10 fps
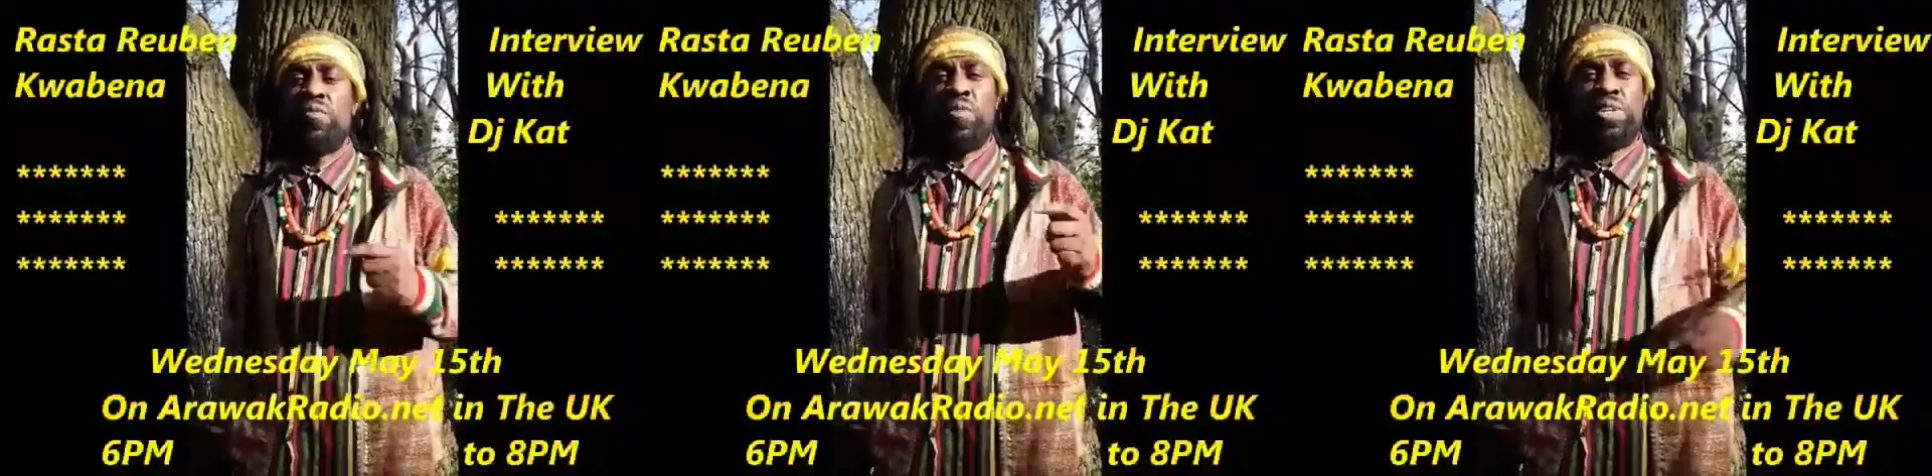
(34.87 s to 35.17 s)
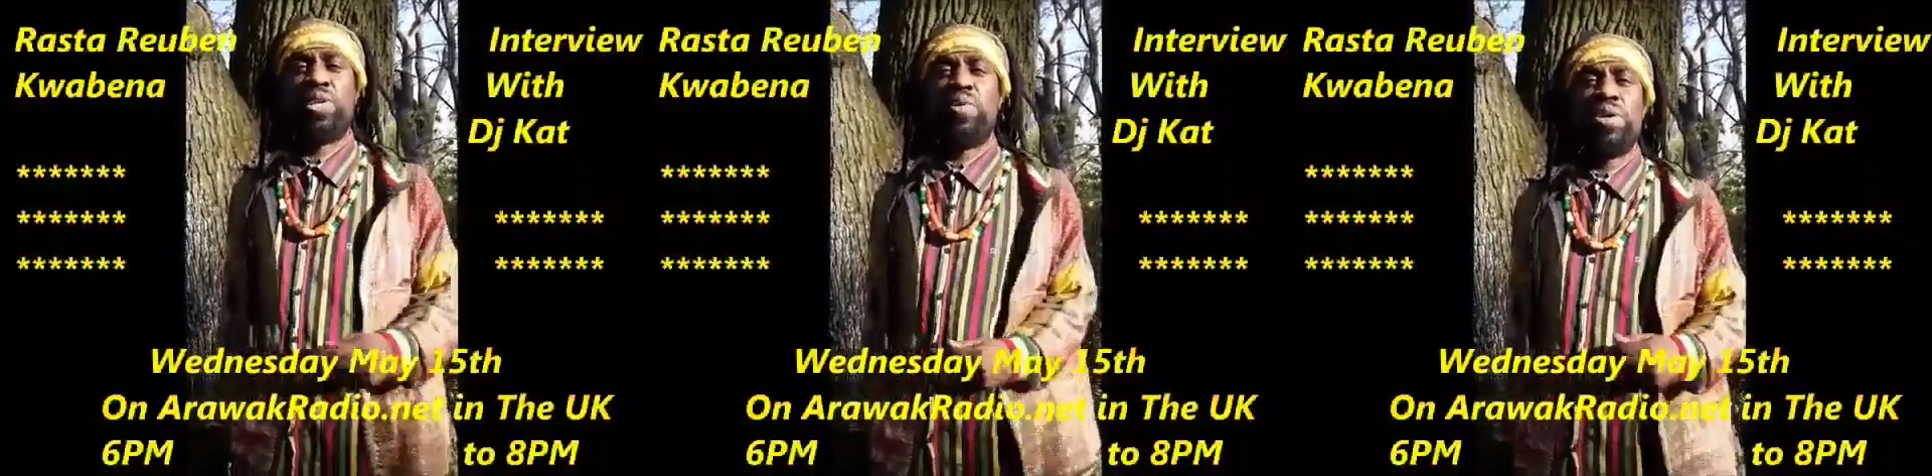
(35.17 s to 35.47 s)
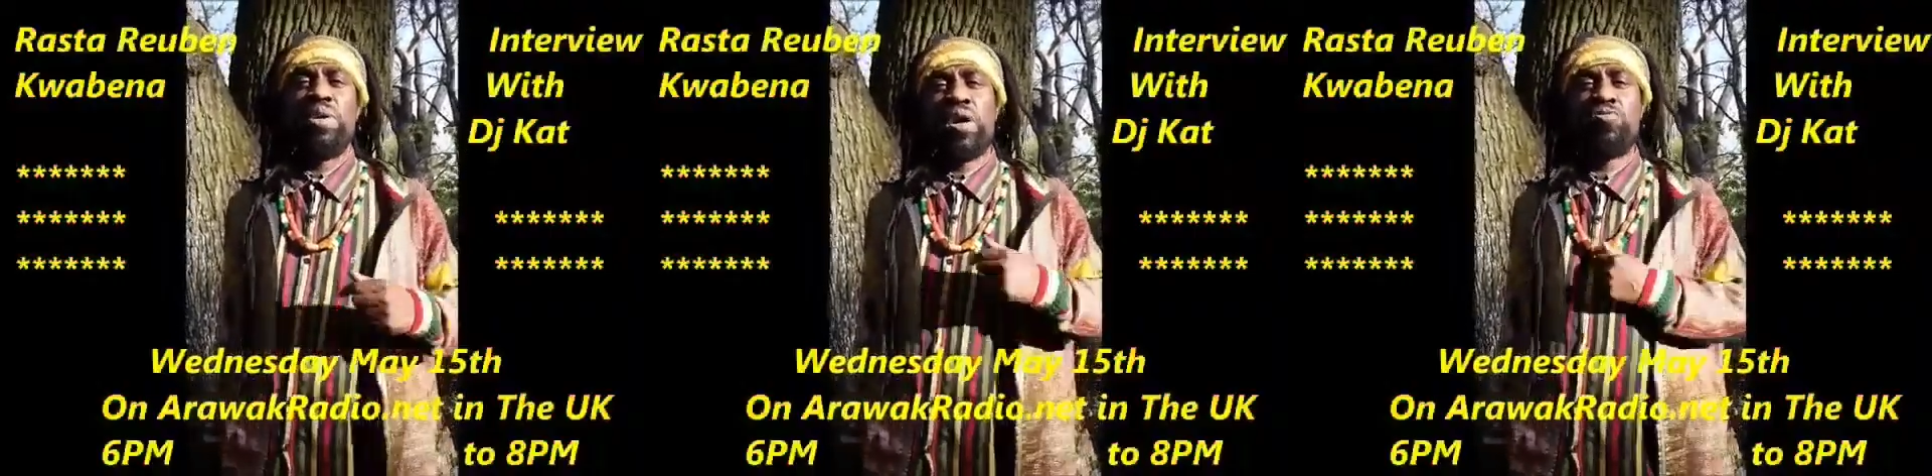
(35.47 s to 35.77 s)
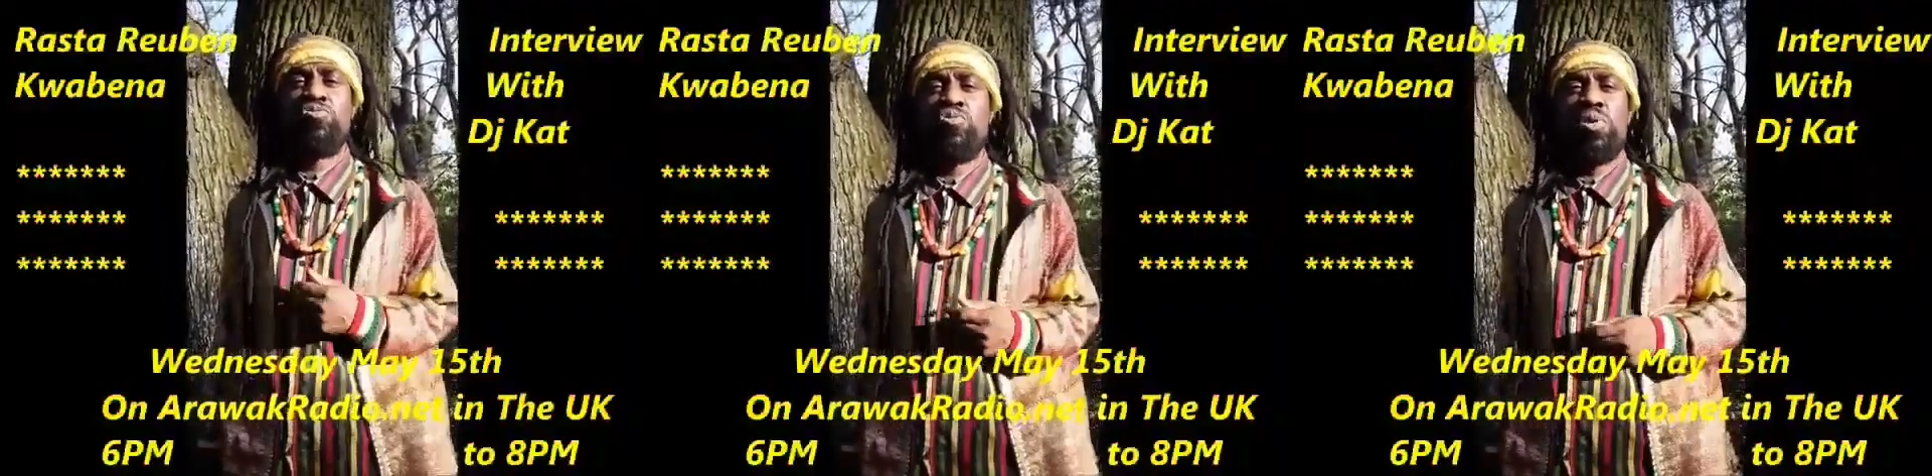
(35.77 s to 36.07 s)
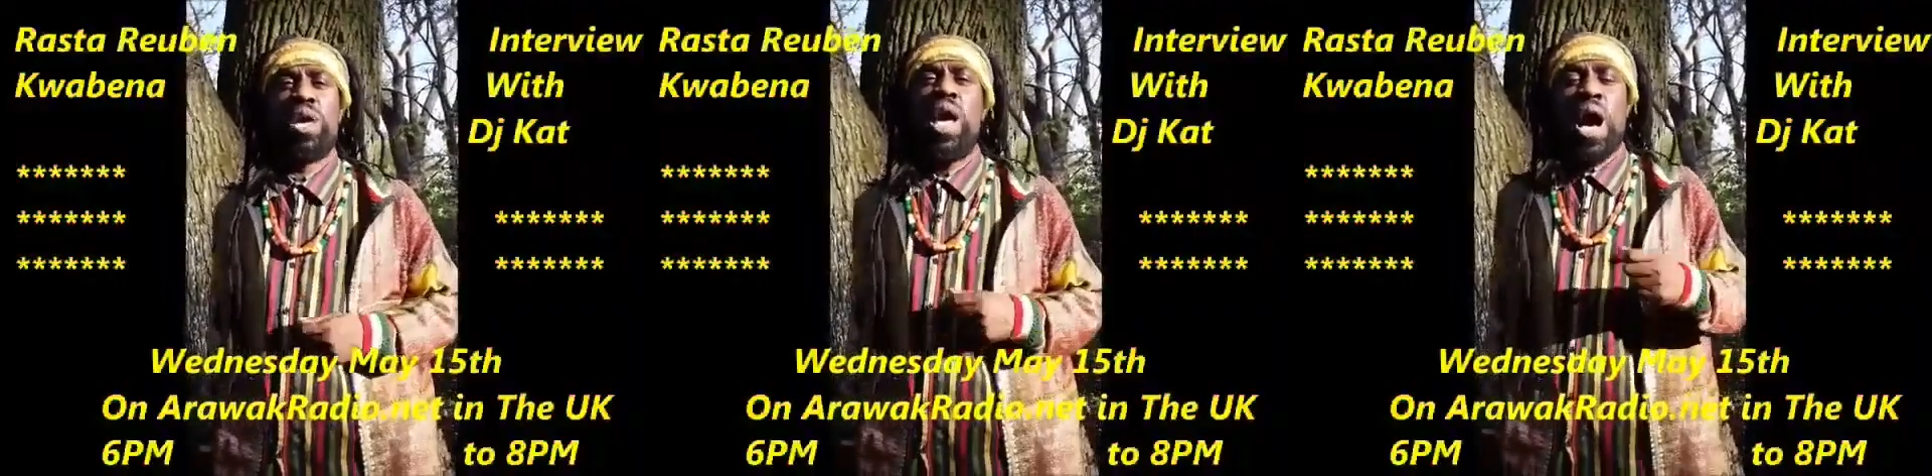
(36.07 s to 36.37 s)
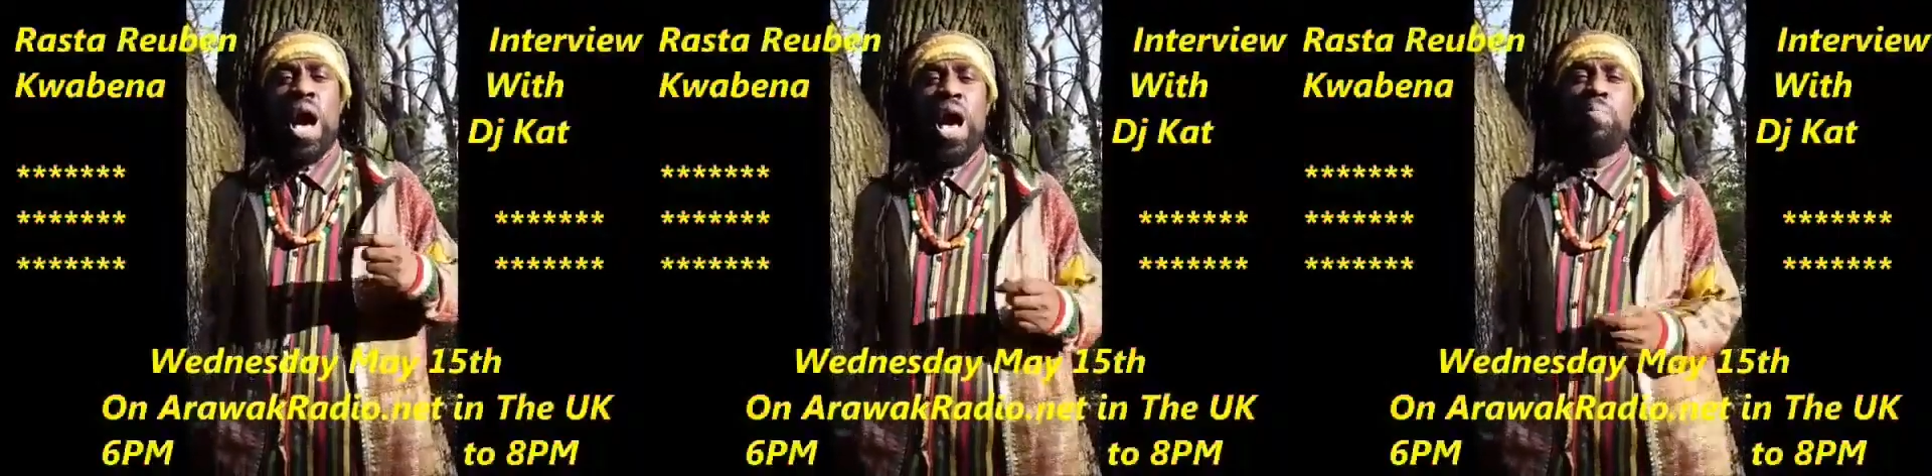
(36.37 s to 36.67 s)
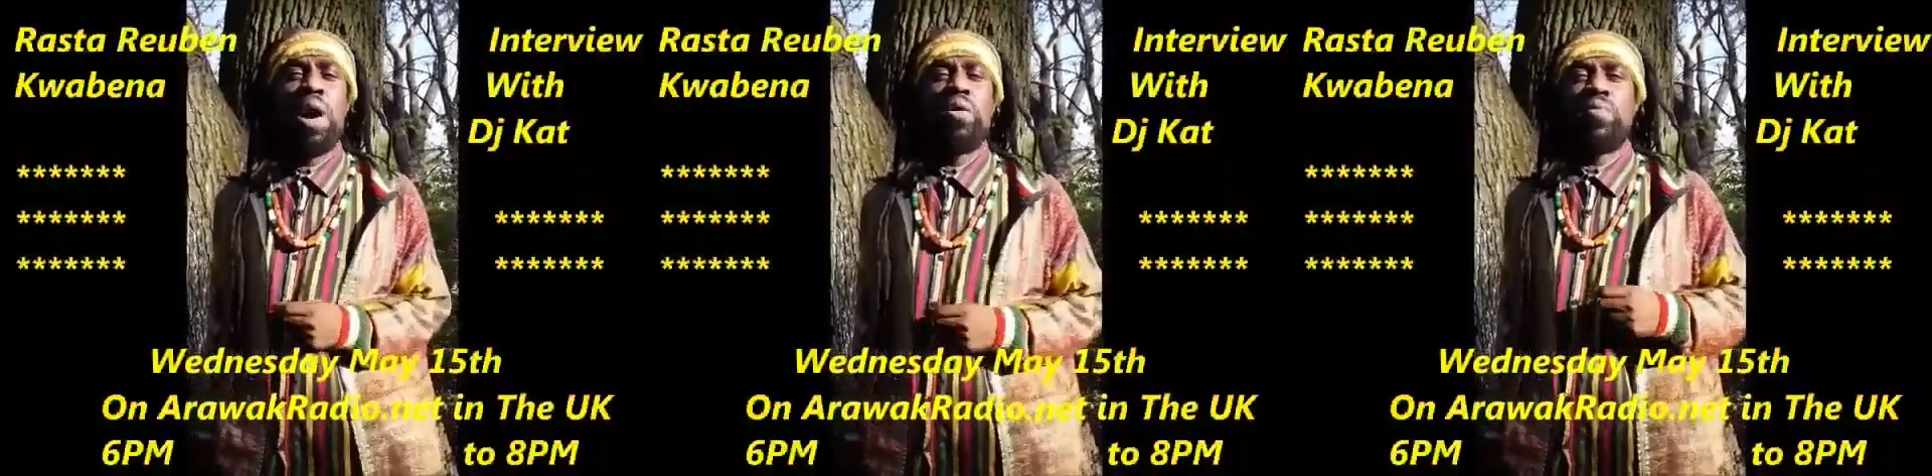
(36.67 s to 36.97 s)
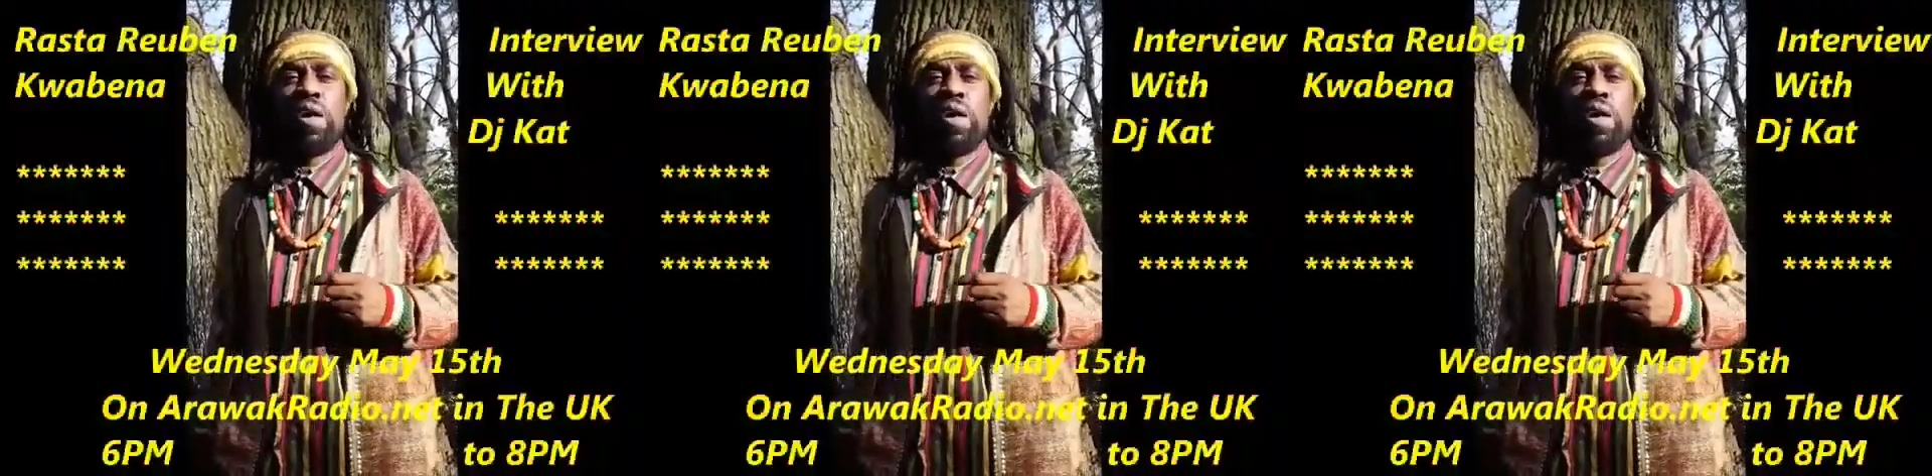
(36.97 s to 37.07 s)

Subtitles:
featuring yours truly, Iman